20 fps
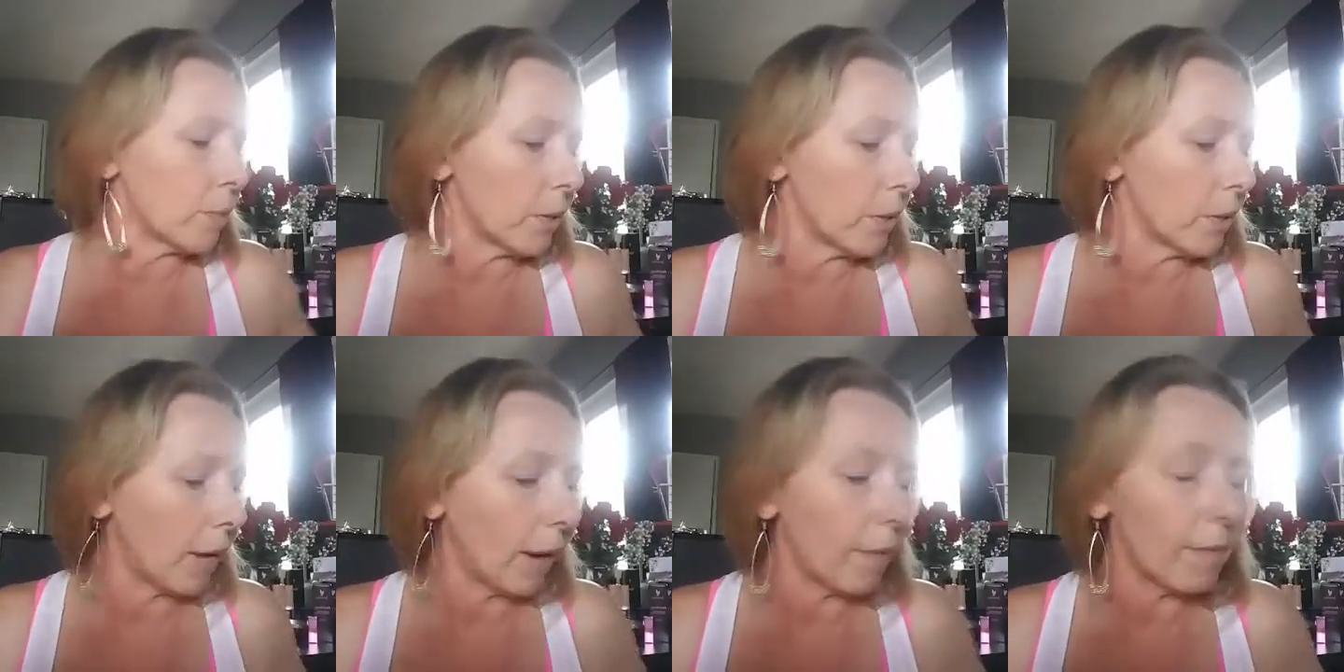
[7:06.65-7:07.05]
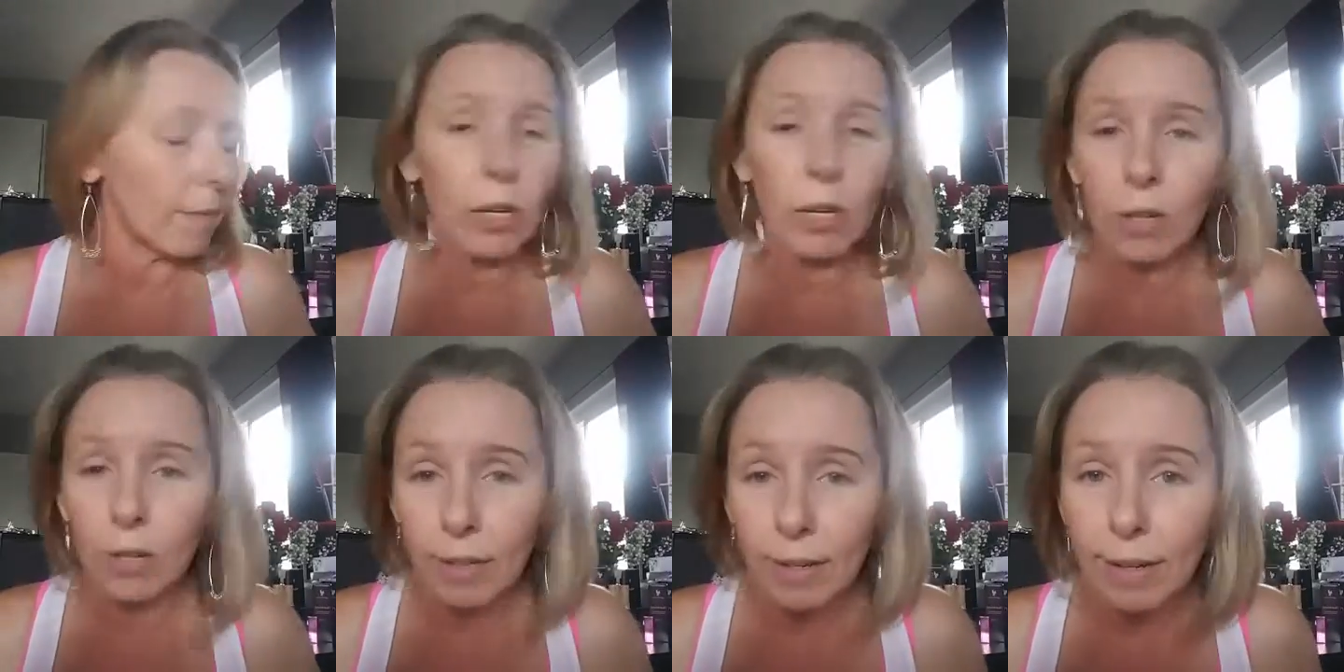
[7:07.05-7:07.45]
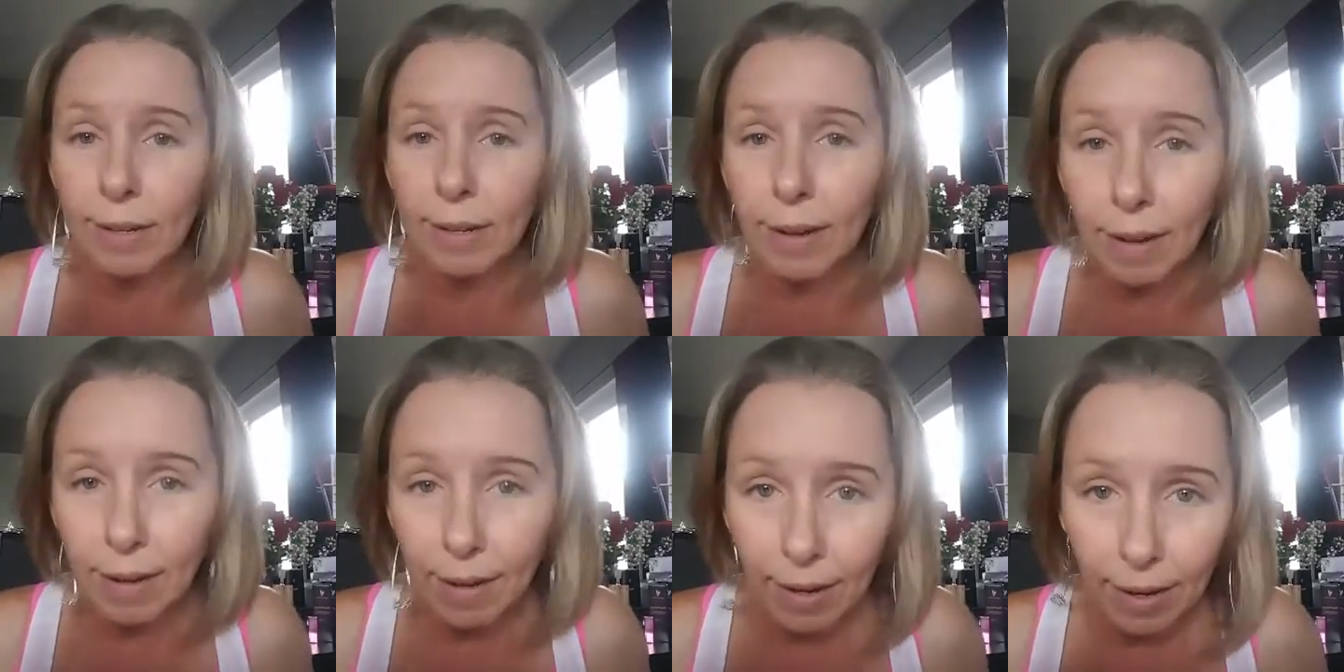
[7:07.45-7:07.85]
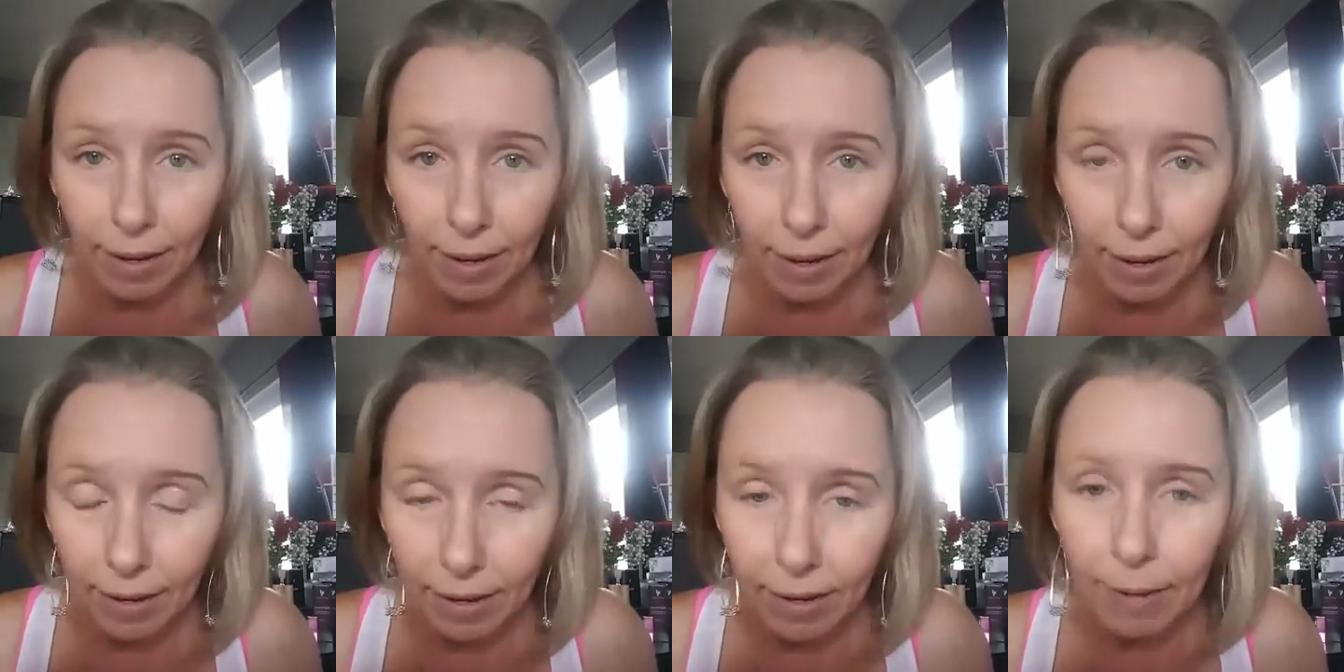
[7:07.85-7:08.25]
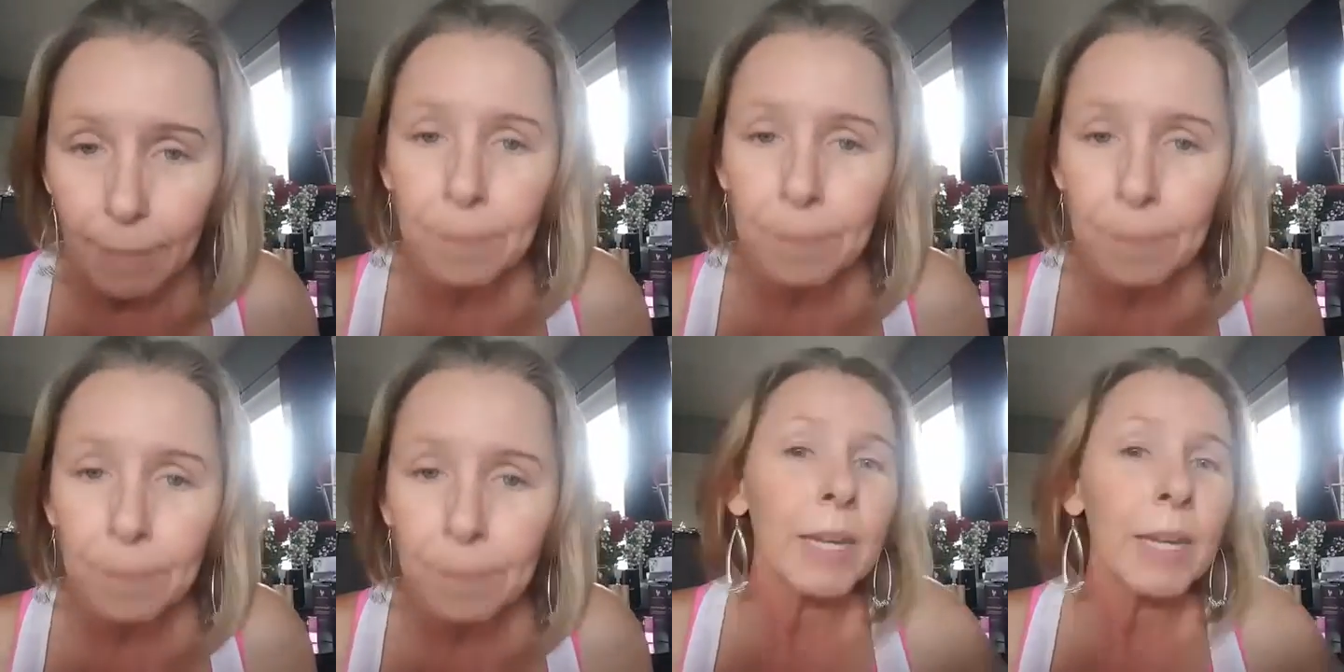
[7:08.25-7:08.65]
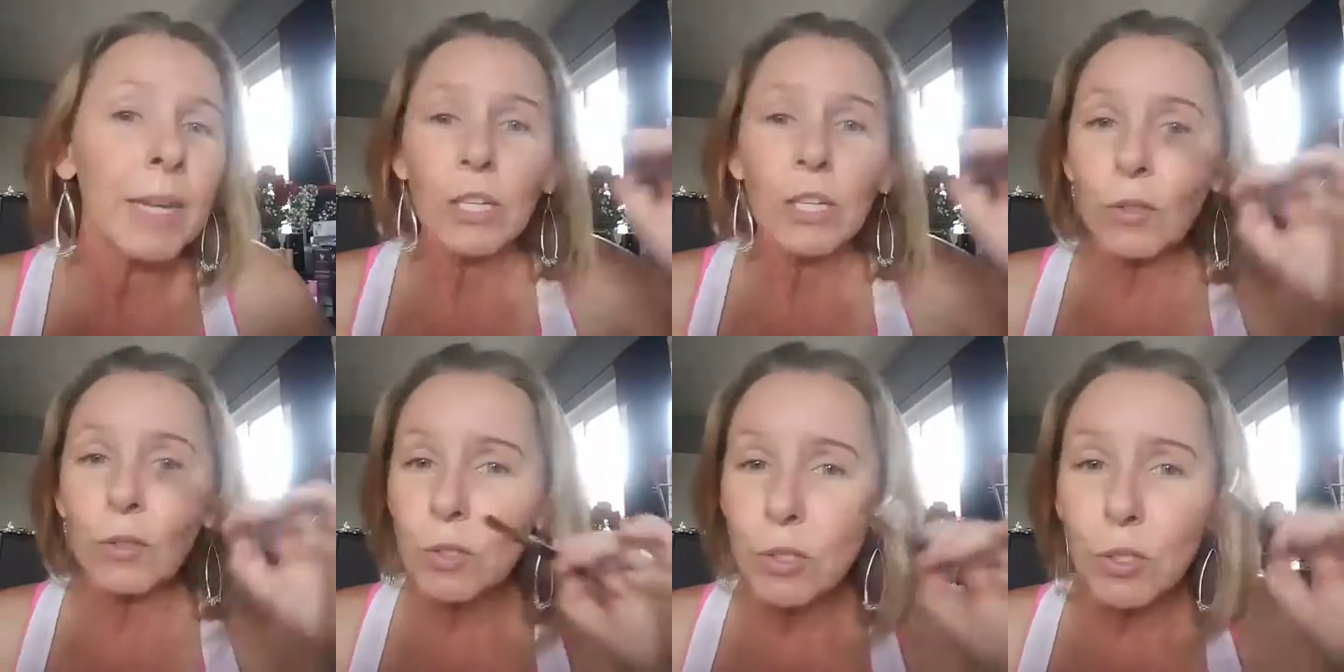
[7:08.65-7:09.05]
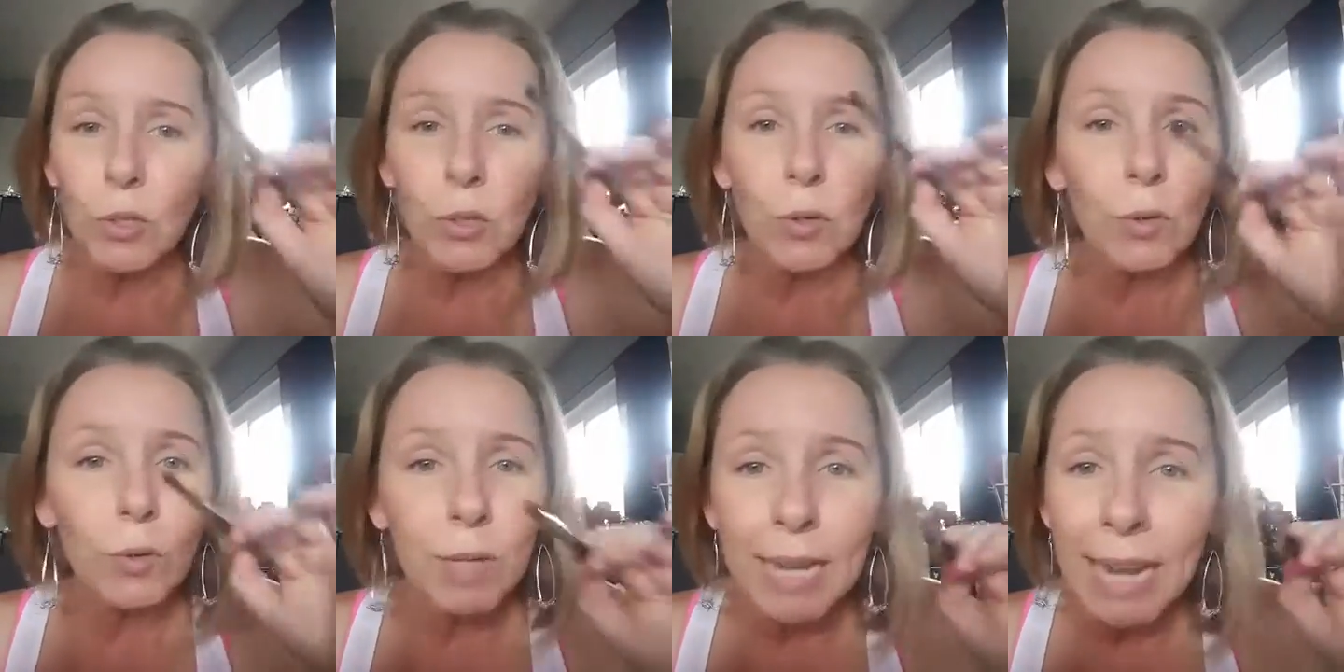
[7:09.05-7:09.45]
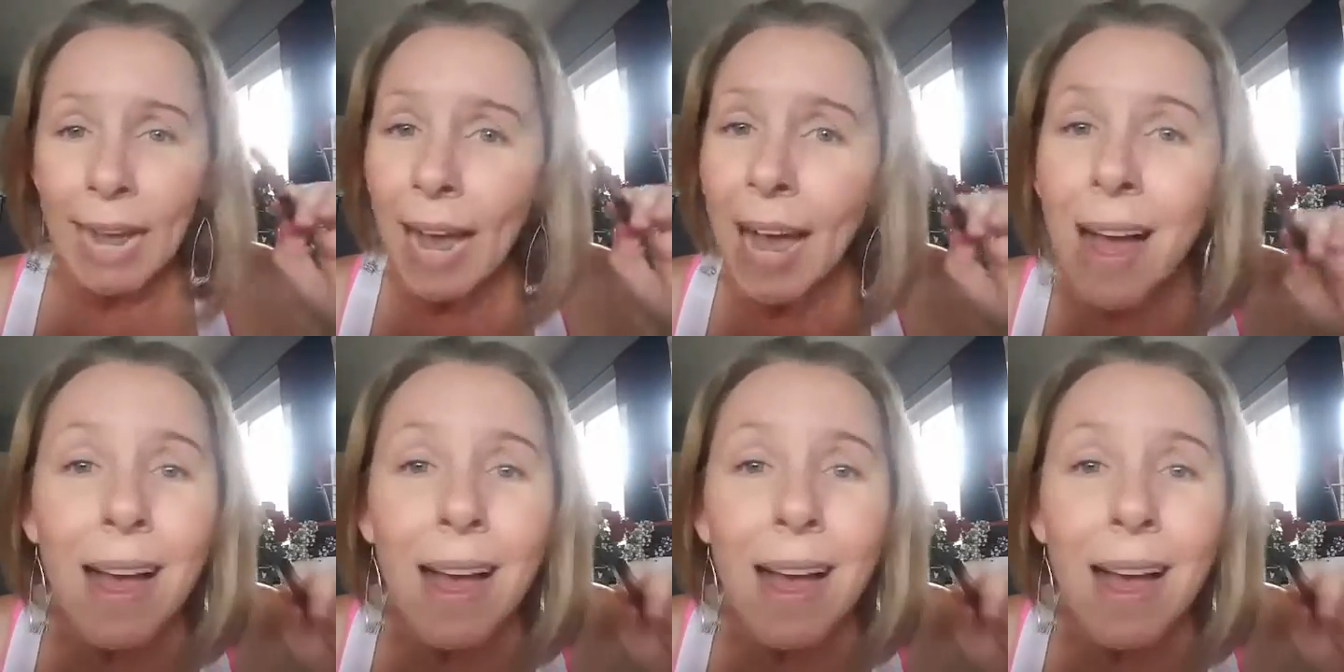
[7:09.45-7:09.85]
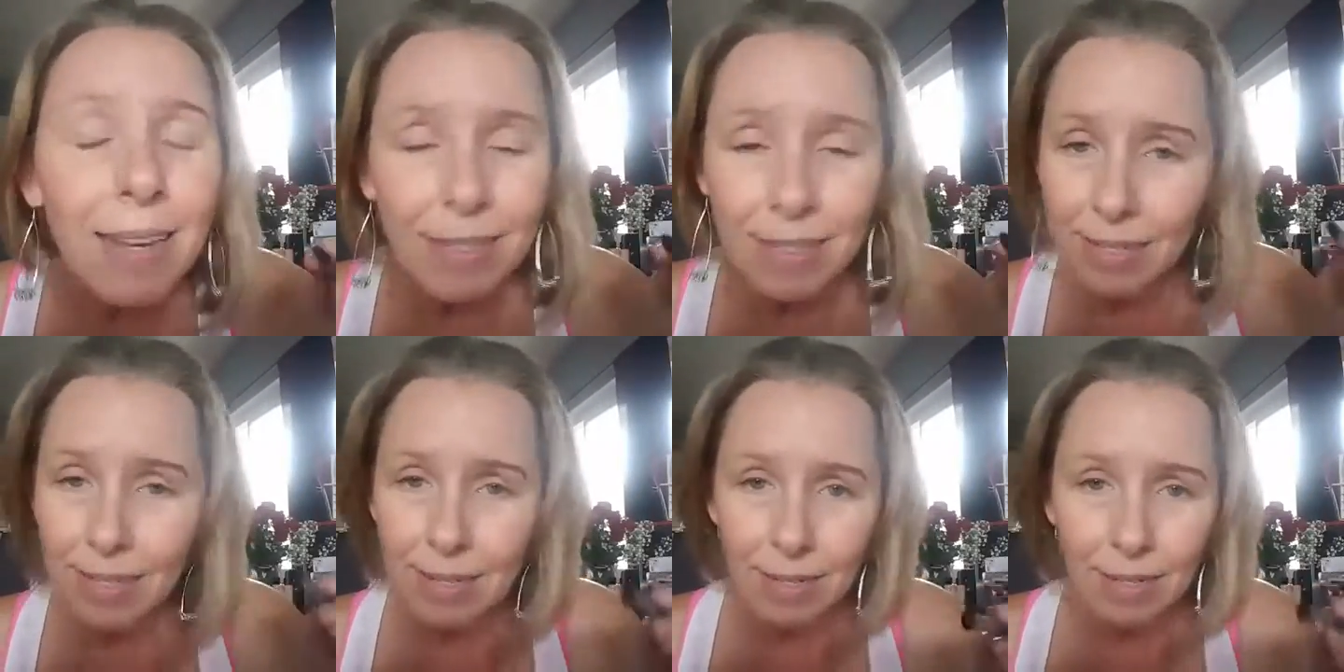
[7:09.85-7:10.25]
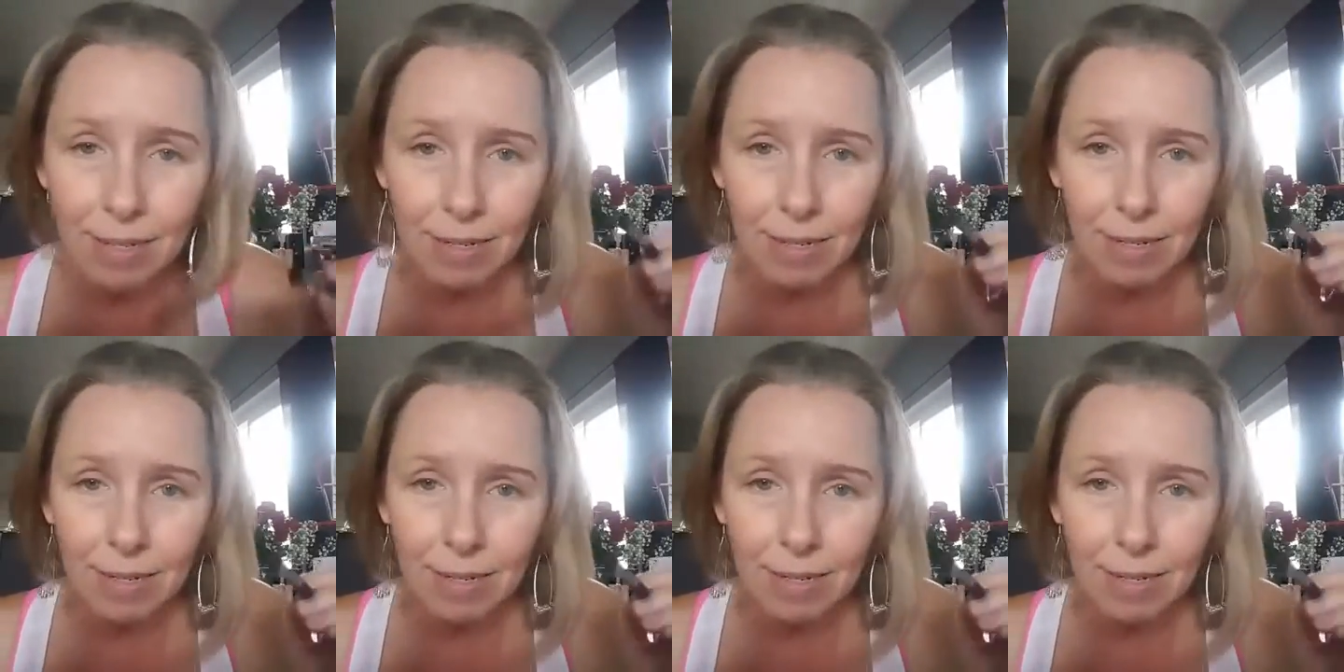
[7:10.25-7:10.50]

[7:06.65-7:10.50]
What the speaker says: when you have a hooded eye, you do not